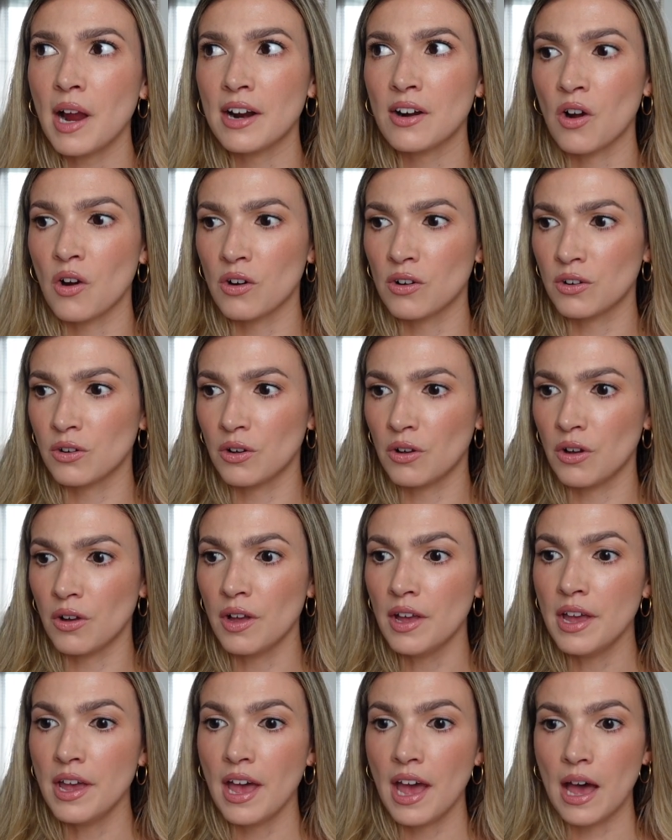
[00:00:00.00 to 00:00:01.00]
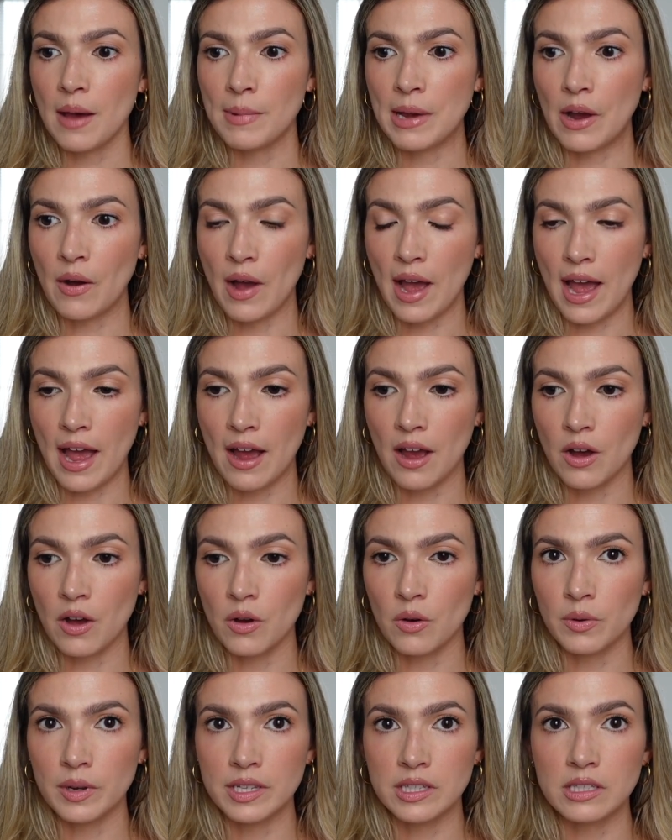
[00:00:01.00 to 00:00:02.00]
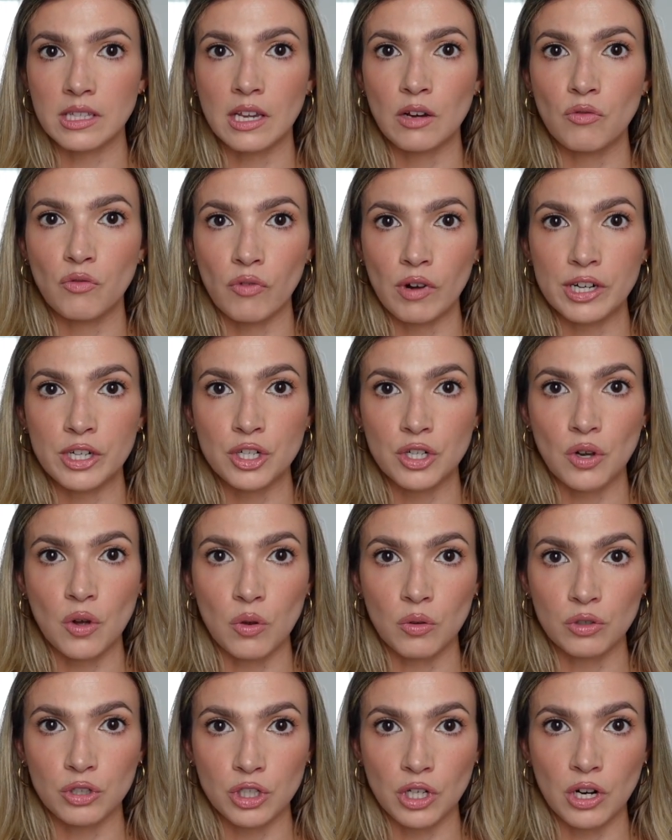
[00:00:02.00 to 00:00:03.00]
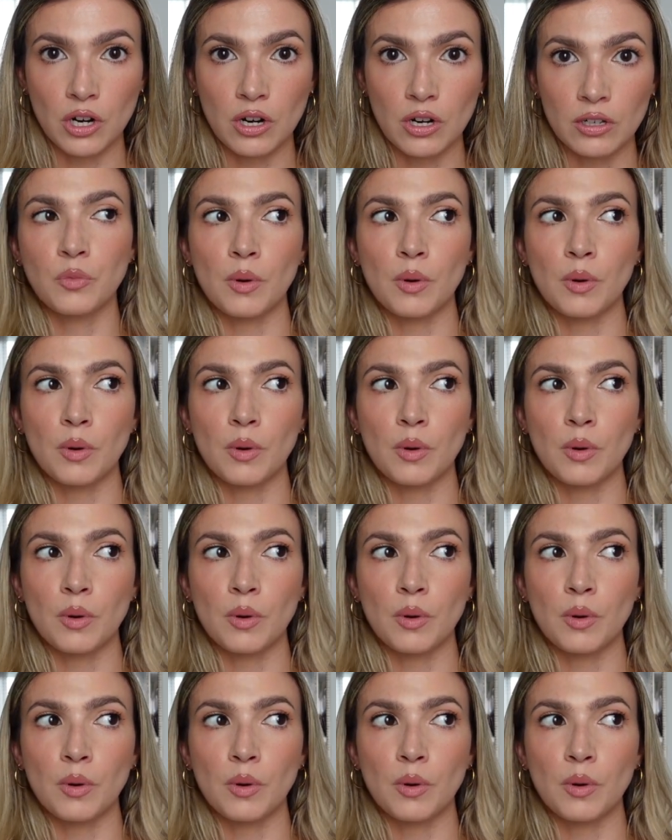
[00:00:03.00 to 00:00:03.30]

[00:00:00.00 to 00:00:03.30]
kind of article about how it's like rich culture.